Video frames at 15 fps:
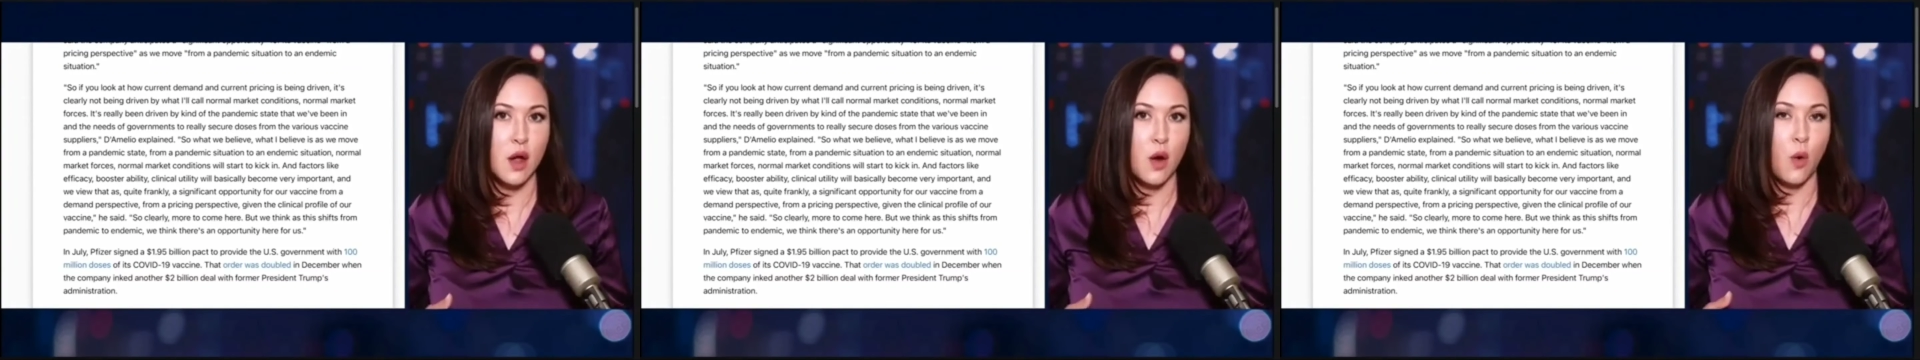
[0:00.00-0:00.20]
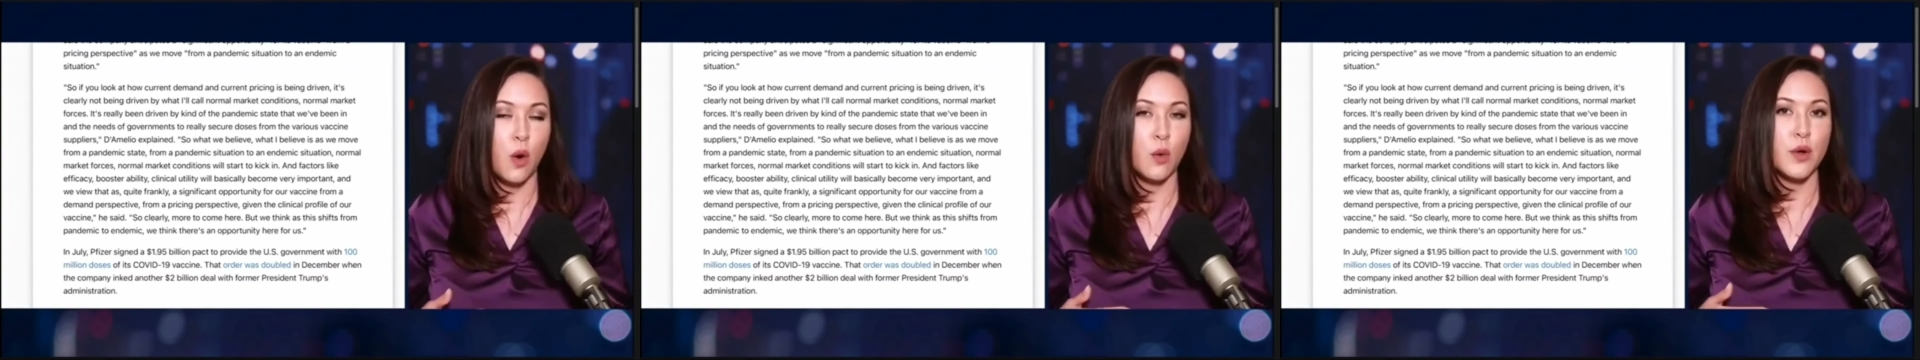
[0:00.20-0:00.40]

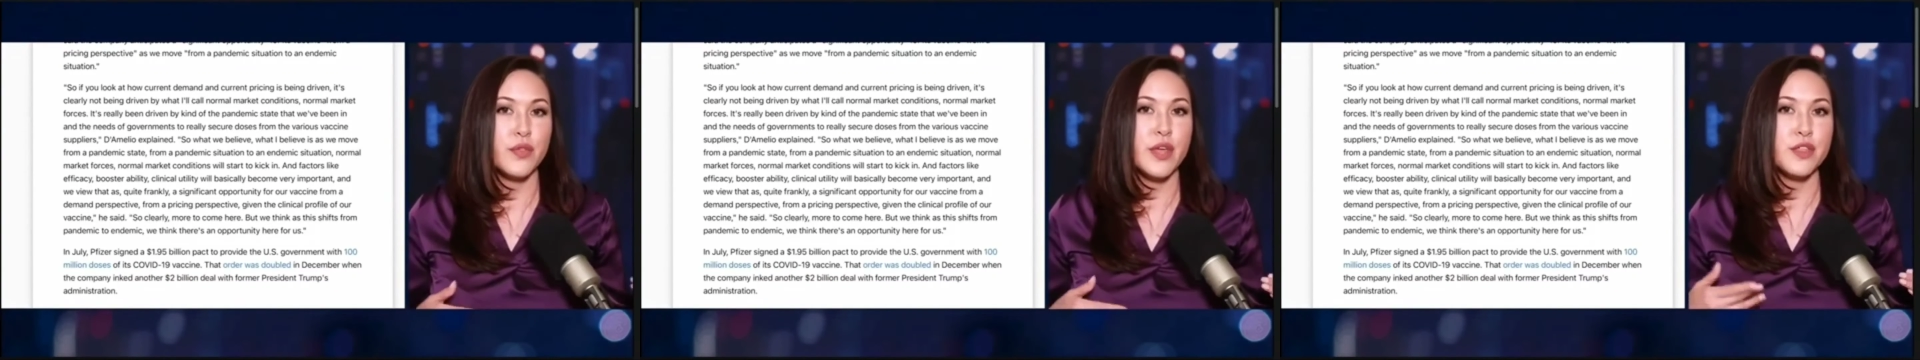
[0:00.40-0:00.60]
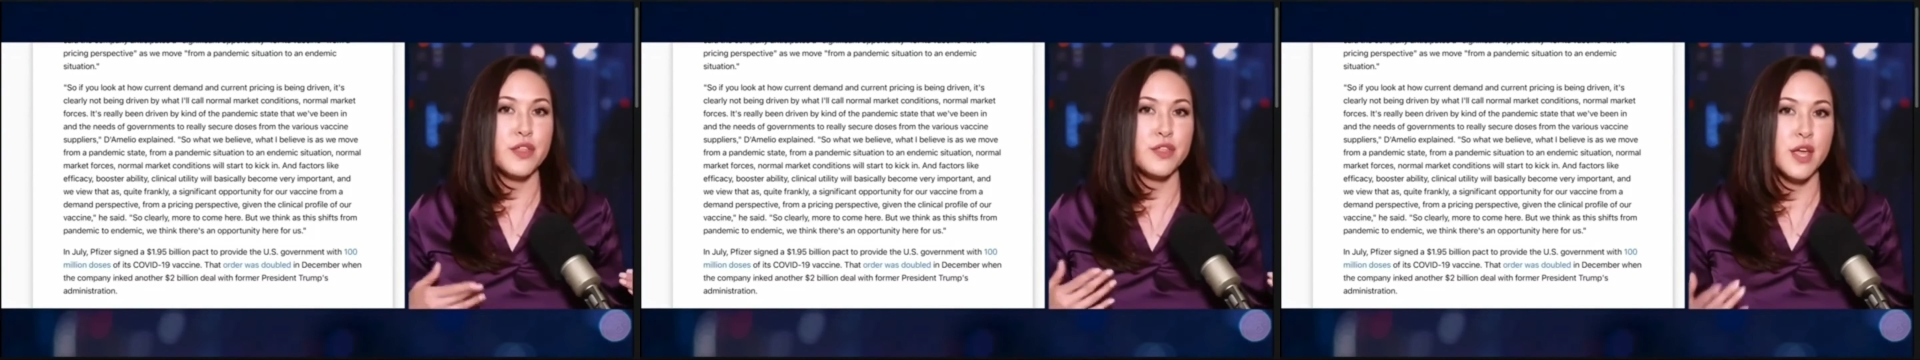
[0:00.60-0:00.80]
Or were
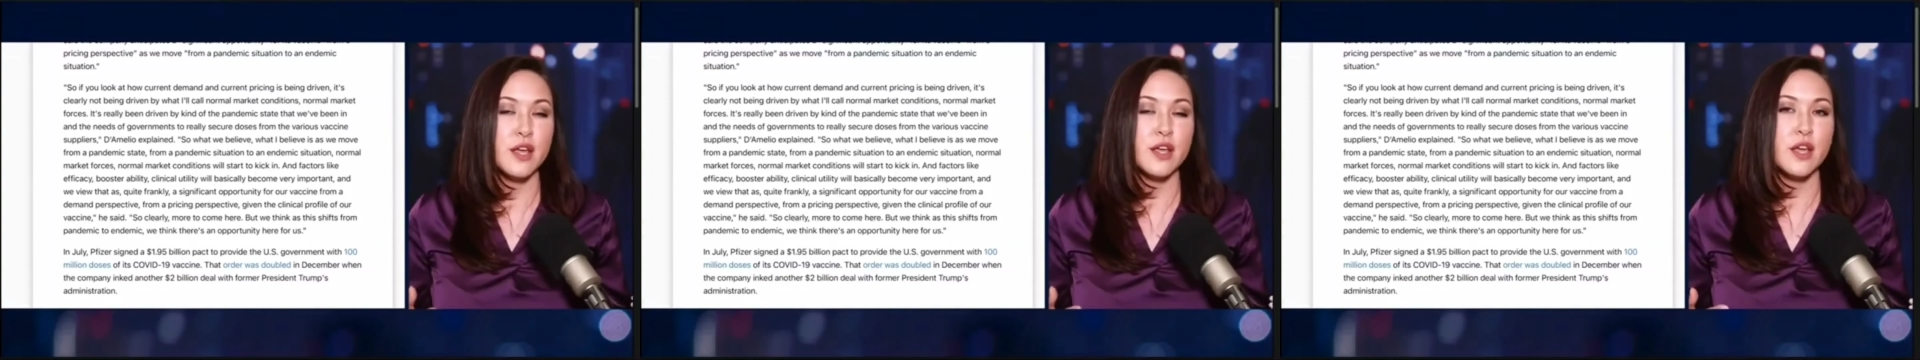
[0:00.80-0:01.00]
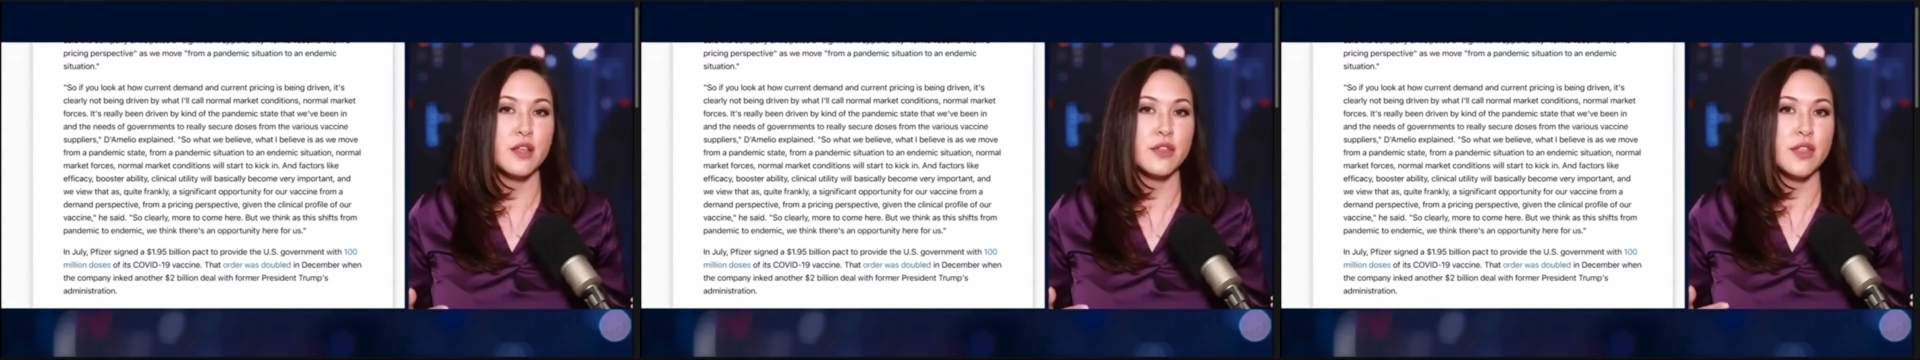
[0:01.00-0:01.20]
they
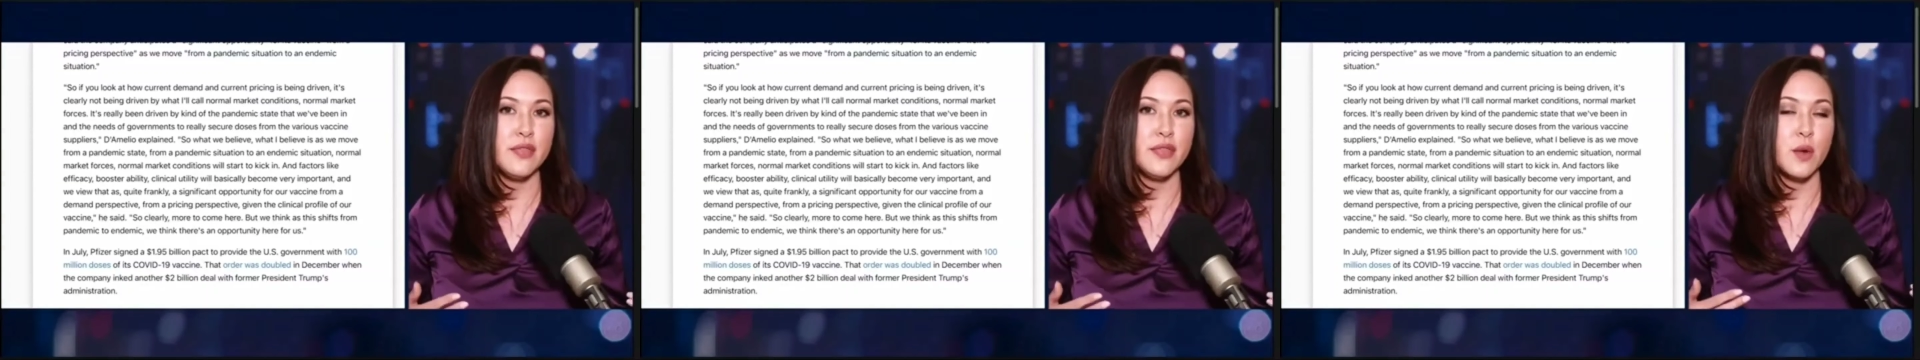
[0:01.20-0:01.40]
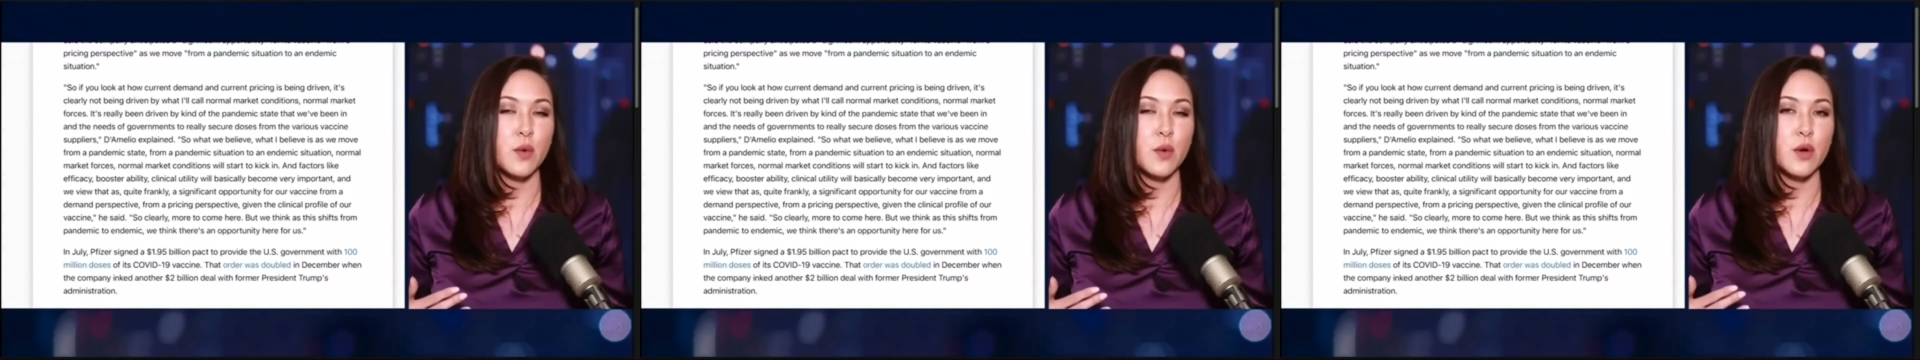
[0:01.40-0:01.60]
thinking
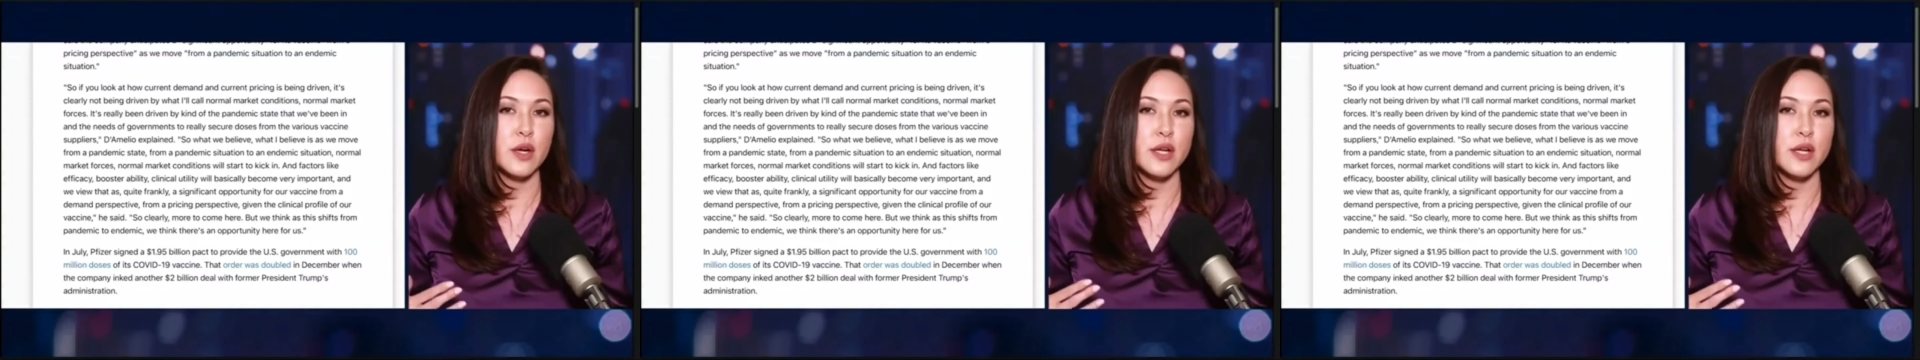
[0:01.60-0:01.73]
that they were